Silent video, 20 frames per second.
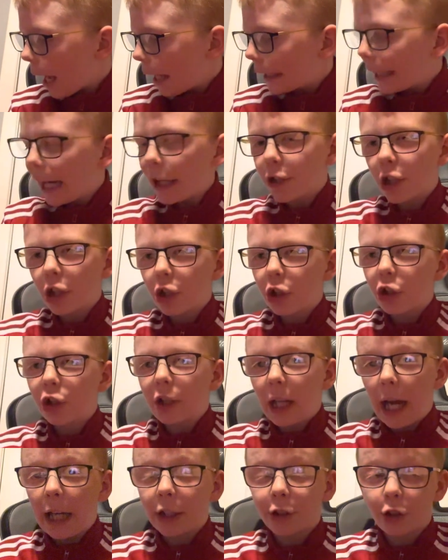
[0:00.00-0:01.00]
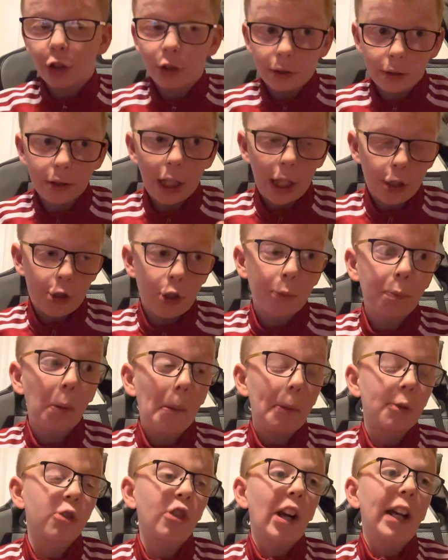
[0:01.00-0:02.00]
guess I should
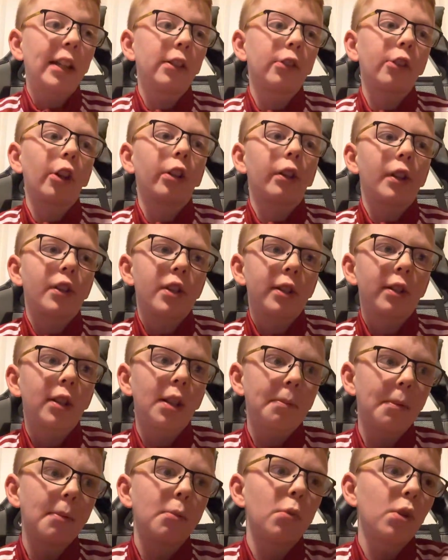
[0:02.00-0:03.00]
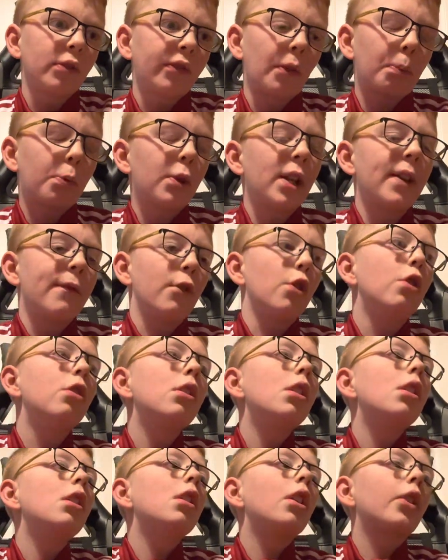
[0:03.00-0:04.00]
probably try and turn this into a bit more of a preview,
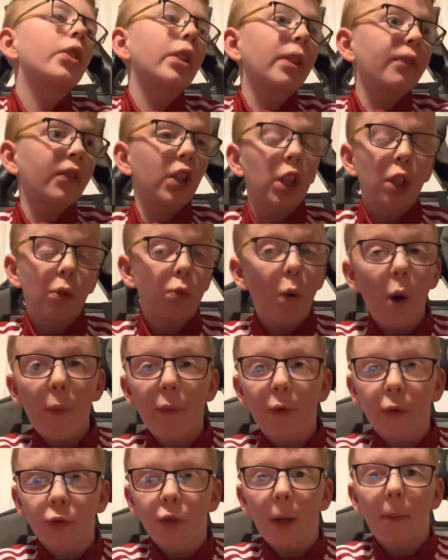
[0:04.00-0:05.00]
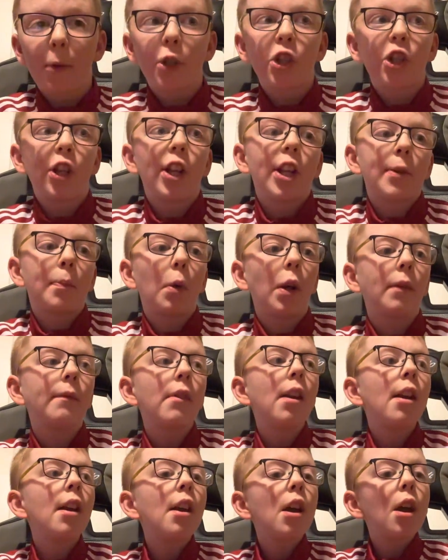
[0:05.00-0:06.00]
because I've kind of waffled rubbish at this point.
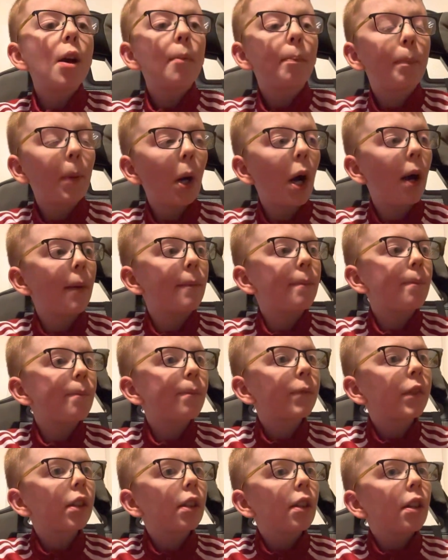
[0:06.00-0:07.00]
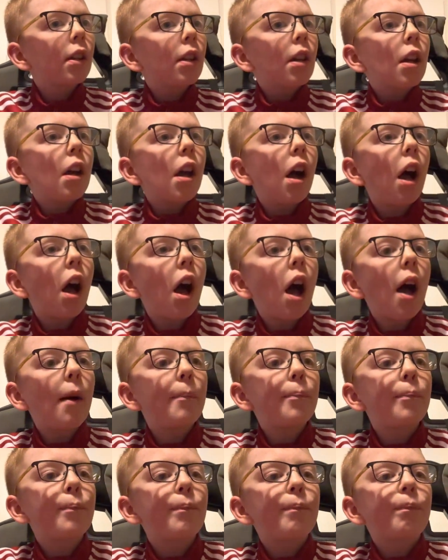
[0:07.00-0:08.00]
But
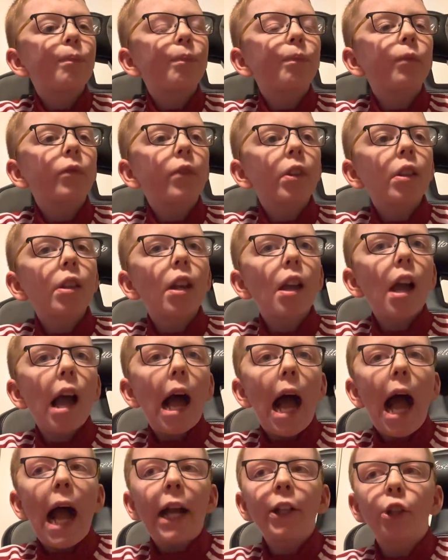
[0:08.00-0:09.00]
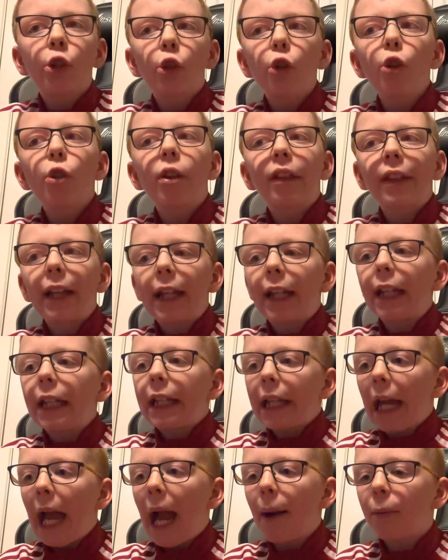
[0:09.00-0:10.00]
I do
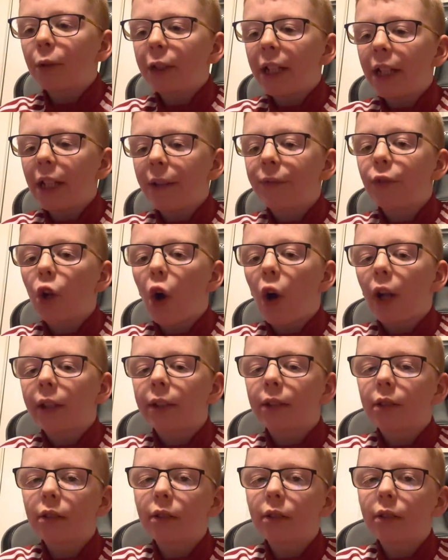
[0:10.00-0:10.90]
think Aberdeen have got a